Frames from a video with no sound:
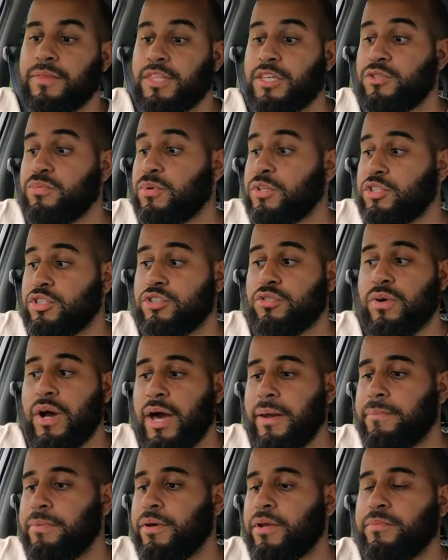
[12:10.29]
But this one too,
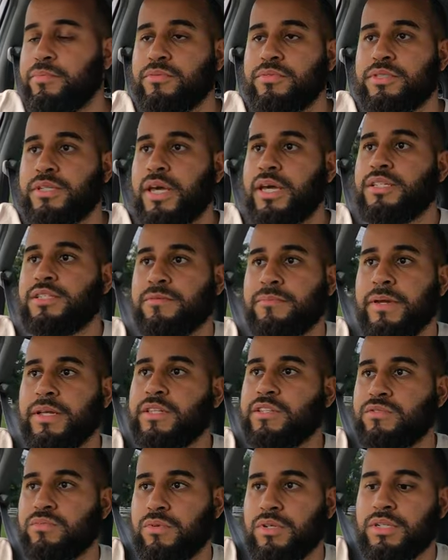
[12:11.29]
I'd put a boost gauge and
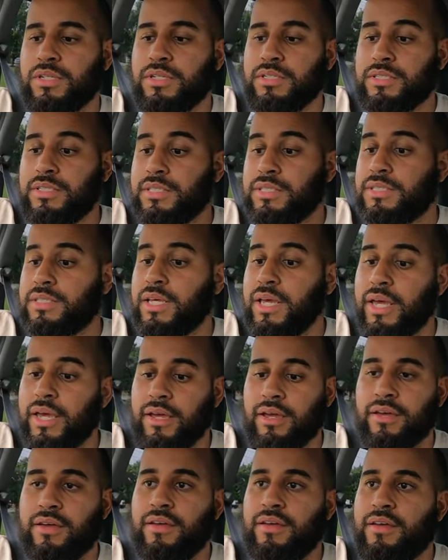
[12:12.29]
make this one sick.